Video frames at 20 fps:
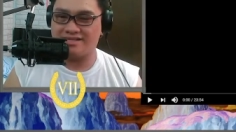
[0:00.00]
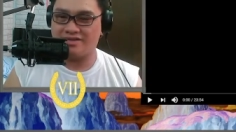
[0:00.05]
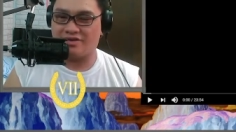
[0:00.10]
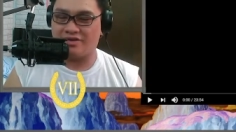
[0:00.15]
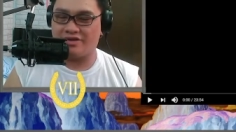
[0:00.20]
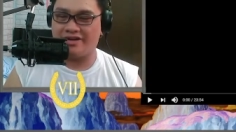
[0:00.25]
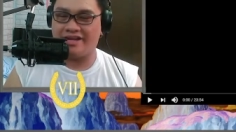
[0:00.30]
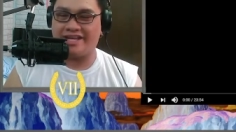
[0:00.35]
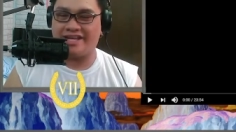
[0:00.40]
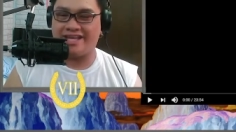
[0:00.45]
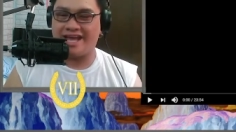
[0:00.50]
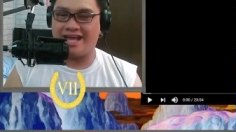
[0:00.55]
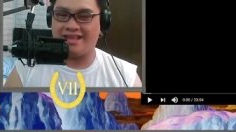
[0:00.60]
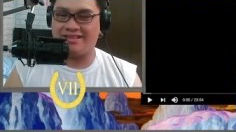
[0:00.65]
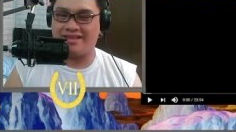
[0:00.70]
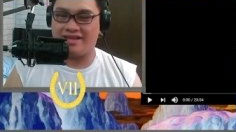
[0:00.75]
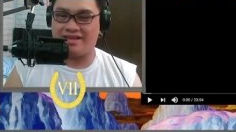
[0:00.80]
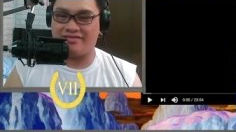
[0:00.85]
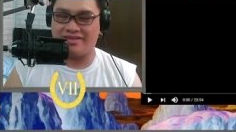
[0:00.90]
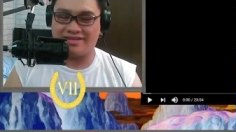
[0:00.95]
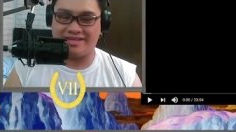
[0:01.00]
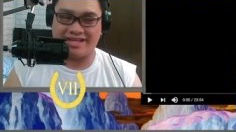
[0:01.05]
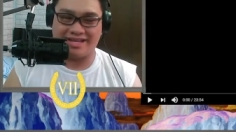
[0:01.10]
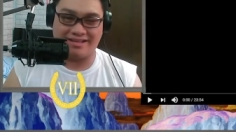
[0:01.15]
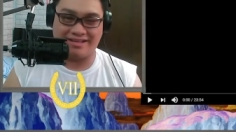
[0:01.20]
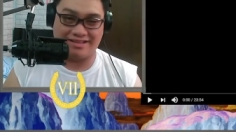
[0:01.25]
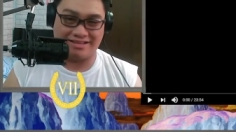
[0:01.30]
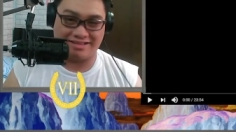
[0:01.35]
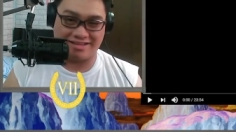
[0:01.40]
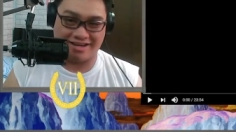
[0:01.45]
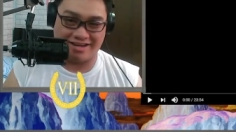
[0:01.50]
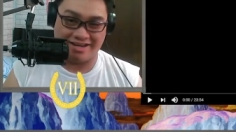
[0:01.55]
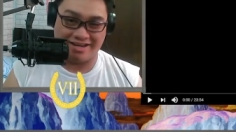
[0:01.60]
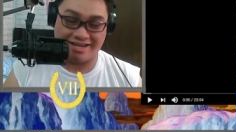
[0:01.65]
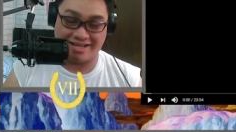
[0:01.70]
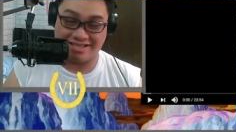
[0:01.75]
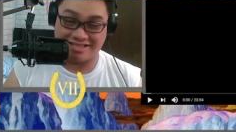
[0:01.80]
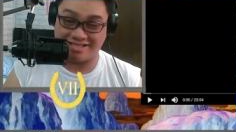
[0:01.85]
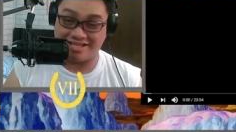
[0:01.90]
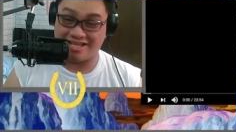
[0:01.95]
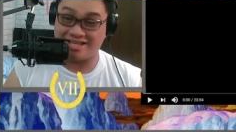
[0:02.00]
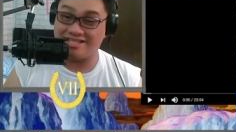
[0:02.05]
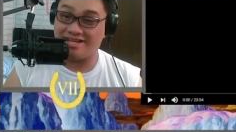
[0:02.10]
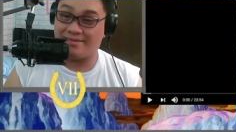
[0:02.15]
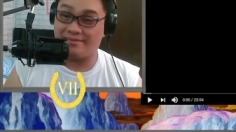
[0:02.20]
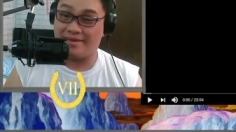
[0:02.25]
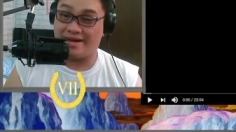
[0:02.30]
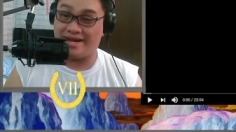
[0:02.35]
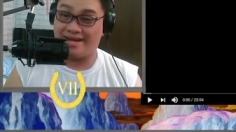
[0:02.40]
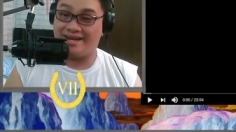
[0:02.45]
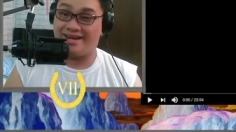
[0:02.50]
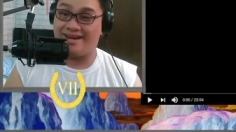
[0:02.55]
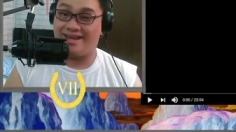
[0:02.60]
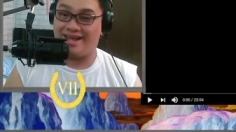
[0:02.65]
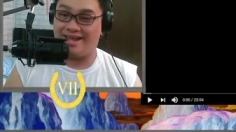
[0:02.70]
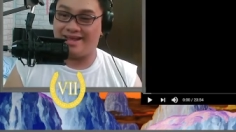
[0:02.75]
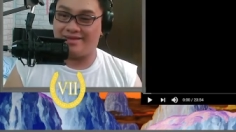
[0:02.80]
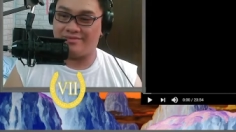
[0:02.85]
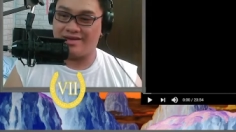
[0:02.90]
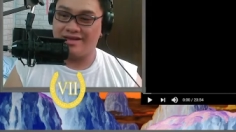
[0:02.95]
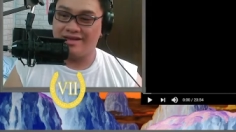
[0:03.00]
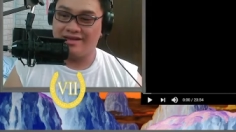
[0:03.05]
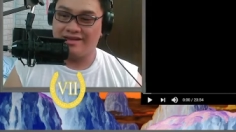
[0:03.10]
or he can't even kill a target, judging by the name.